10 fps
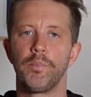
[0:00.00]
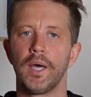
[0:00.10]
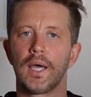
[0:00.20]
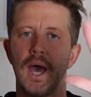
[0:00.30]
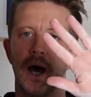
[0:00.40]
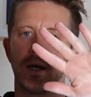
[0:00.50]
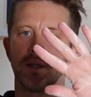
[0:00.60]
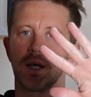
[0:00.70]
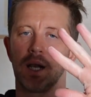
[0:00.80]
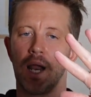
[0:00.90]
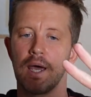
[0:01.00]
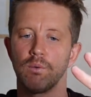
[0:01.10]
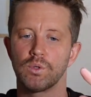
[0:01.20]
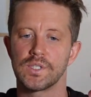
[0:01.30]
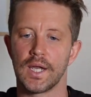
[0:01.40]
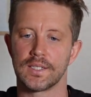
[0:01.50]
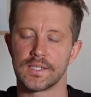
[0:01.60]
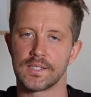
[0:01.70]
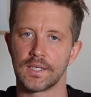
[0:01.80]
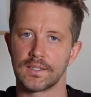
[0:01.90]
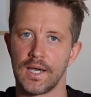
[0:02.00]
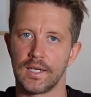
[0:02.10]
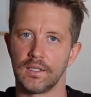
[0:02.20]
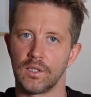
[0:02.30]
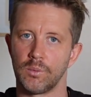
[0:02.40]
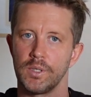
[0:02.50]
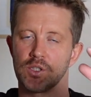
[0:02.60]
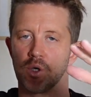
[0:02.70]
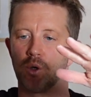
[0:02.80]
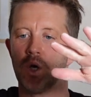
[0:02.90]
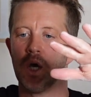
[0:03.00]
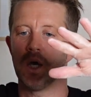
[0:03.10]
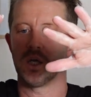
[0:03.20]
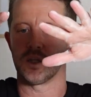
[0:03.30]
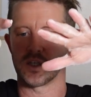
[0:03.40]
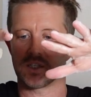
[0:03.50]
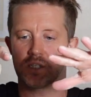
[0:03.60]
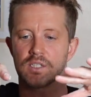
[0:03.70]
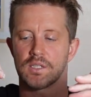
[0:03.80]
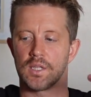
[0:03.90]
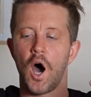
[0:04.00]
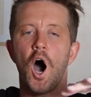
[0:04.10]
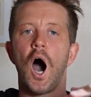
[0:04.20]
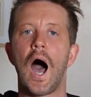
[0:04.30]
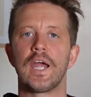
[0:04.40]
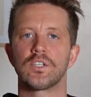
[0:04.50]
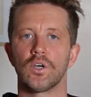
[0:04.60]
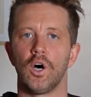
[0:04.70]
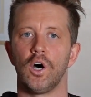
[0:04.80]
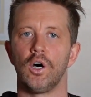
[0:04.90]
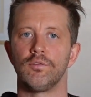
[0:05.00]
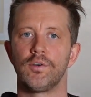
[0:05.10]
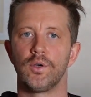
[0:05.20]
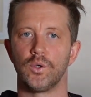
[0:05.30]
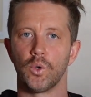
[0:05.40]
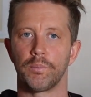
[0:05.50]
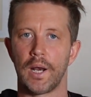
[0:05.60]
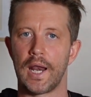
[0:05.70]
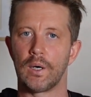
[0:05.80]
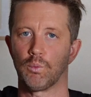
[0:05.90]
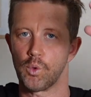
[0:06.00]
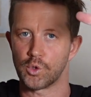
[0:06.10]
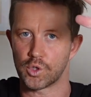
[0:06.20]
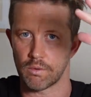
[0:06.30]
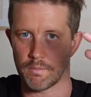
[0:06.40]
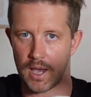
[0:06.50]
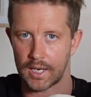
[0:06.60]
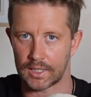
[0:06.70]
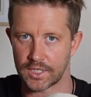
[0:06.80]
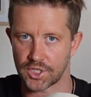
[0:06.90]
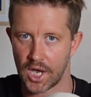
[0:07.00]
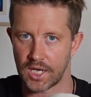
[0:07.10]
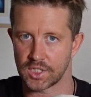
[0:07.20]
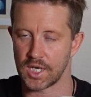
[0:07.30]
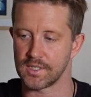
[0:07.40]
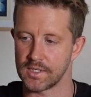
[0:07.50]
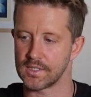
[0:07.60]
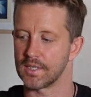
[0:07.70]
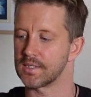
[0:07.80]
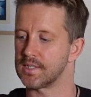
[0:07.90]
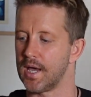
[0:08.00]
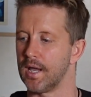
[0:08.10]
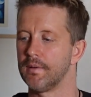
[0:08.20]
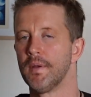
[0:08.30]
ping out and the clay will start to sink down a little bit. So the height of your platter will dramatically change as it sinks down.